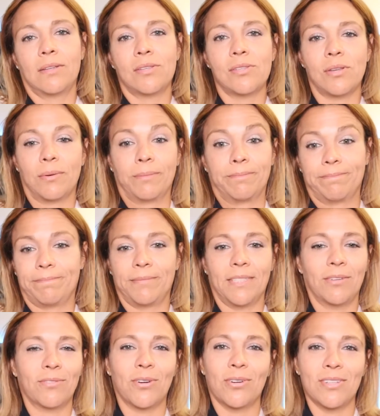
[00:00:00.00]
so
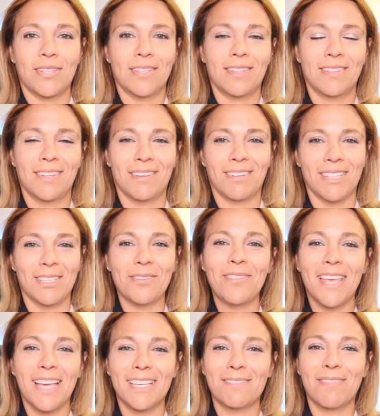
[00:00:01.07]
of course it has to
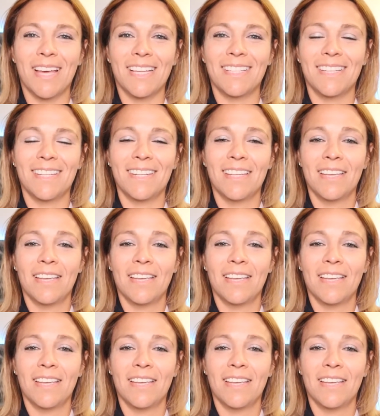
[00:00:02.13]
be expected.